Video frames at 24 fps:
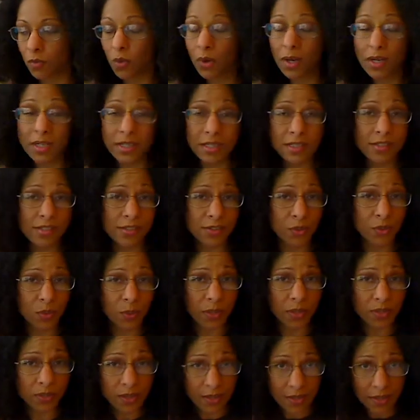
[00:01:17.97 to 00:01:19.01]
What is a
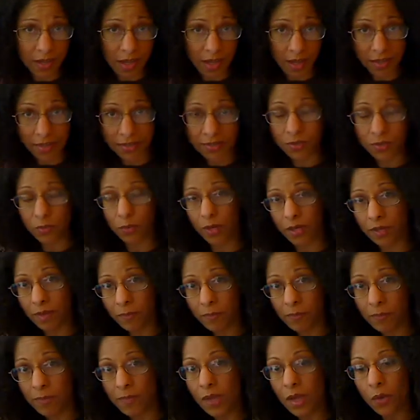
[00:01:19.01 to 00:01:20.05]
Twitter client?
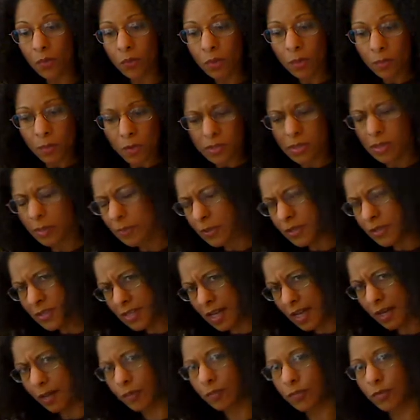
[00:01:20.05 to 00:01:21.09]
Well, when most people
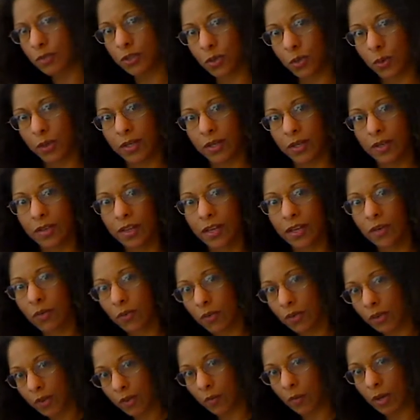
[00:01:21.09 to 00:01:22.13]
sign up for Twitter, they
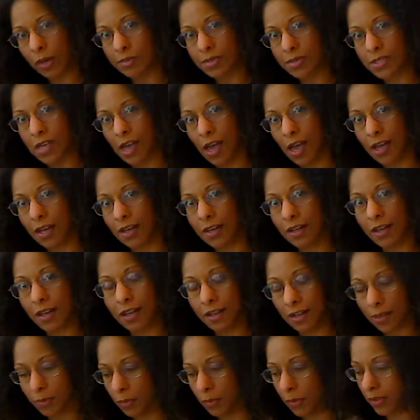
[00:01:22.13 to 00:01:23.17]
go to the website
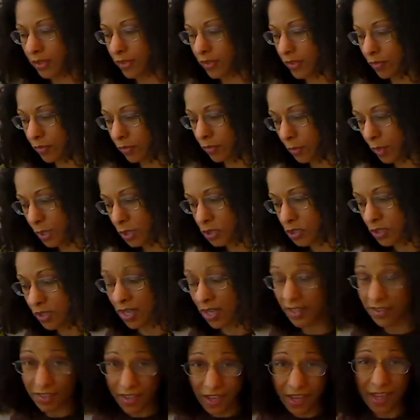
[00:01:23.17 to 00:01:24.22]
and they put in their information,
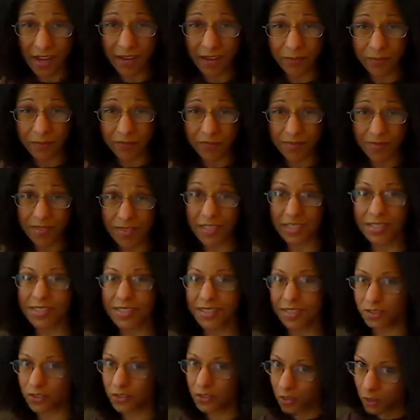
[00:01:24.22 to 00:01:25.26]
and then they
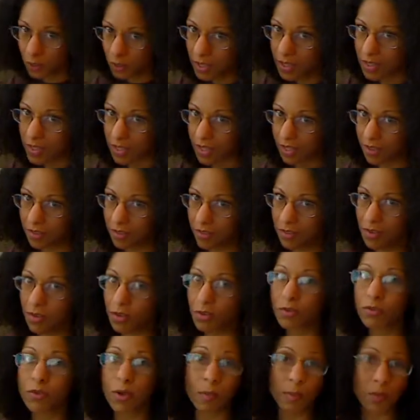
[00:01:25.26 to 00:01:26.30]
start tweeting
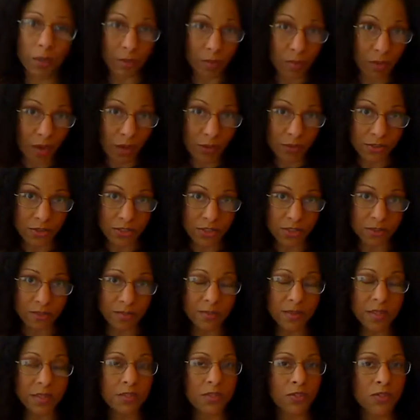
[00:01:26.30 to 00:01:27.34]
from their browser.
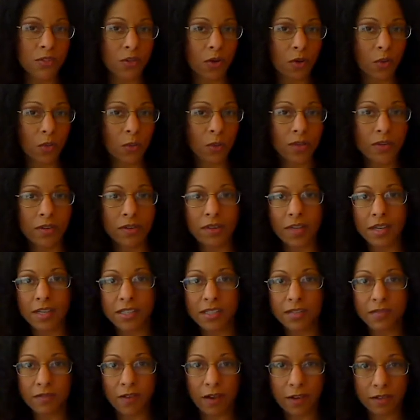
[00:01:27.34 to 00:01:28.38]
So whether
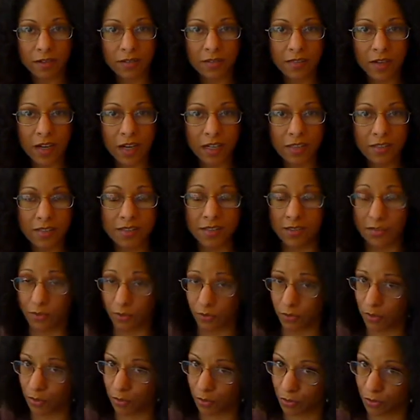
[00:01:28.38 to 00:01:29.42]
that's Firefox,
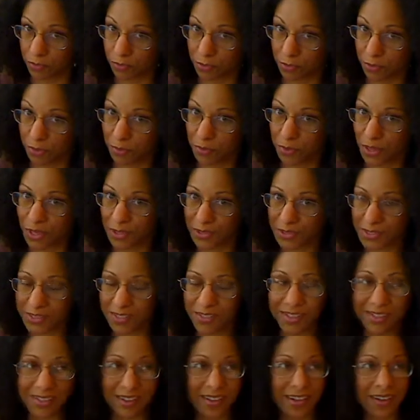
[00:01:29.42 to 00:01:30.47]
the preferred
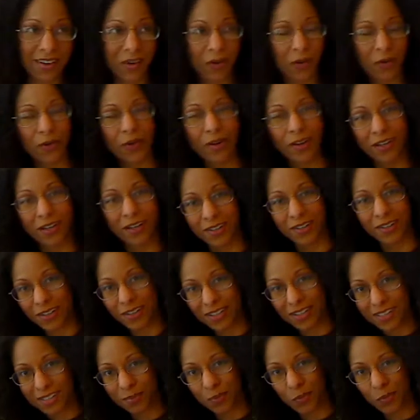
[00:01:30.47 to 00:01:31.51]
browser, or Internet
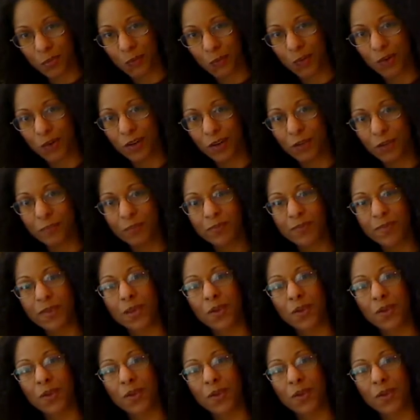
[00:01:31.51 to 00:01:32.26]
Explorer,